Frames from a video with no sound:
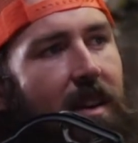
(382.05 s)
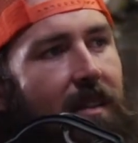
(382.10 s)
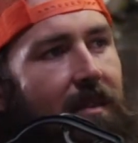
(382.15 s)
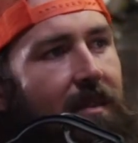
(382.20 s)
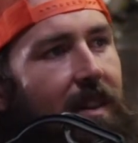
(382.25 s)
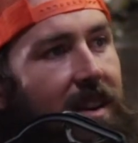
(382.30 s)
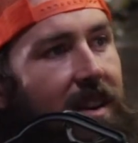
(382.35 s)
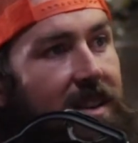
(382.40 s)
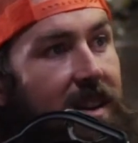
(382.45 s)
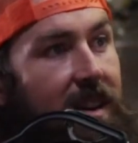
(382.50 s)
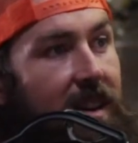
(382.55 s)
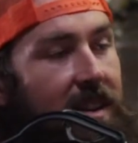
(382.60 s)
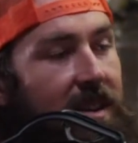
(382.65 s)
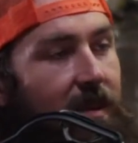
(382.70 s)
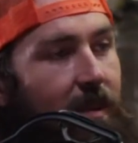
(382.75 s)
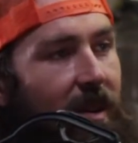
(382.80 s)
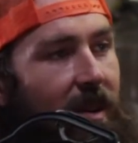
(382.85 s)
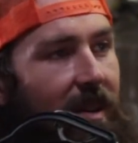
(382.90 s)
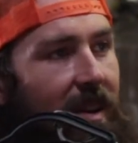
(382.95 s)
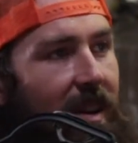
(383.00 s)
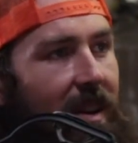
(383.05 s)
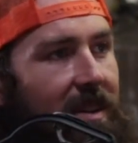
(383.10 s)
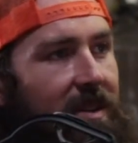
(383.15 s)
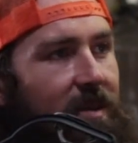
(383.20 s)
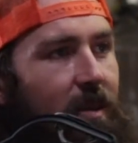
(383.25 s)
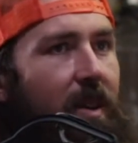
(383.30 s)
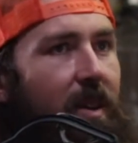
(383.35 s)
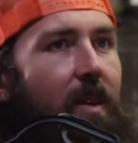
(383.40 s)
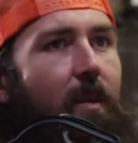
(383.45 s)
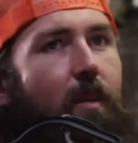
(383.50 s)
facing
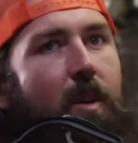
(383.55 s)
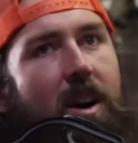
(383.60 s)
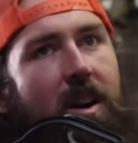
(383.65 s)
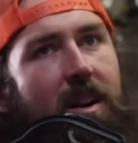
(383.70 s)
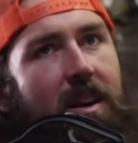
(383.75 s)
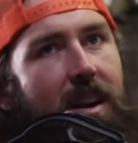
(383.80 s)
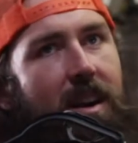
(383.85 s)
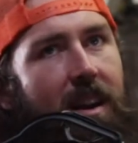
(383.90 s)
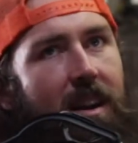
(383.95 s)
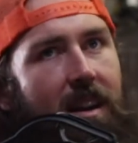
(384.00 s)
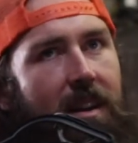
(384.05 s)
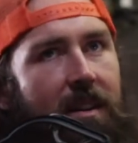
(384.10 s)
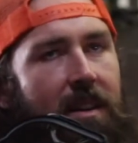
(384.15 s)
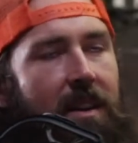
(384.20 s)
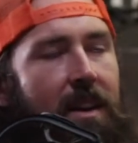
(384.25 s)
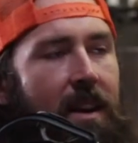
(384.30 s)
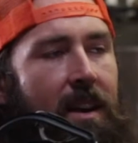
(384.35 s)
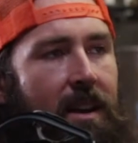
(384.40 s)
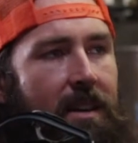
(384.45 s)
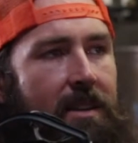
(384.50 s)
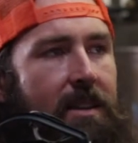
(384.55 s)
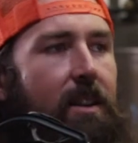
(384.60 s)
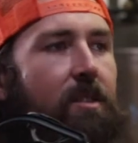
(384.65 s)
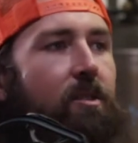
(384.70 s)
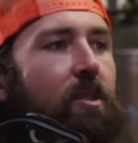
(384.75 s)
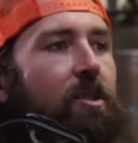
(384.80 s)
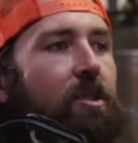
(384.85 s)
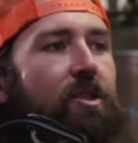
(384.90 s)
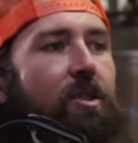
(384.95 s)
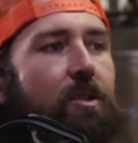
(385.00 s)
experience where you can walk in and
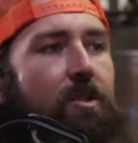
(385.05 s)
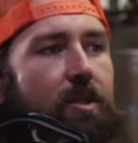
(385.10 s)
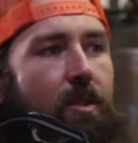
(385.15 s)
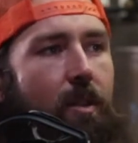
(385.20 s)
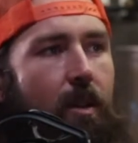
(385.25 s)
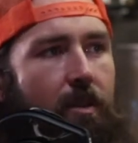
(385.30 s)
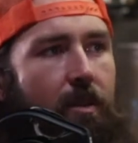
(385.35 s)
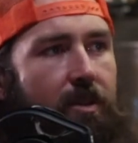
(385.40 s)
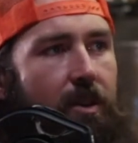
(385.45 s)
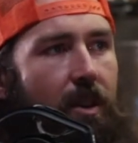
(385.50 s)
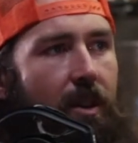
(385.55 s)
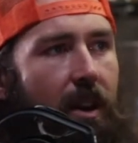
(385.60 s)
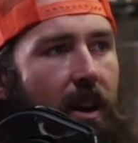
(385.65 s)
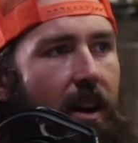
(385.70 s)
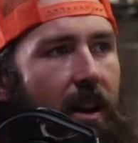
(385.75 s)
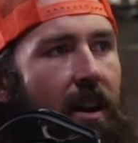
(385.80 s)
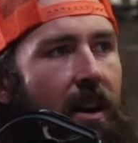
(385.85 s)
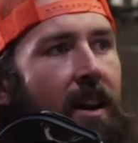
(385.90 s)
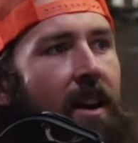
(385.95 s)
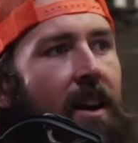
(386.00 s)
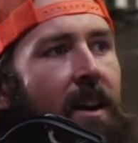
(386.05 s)
essentially choose your own journey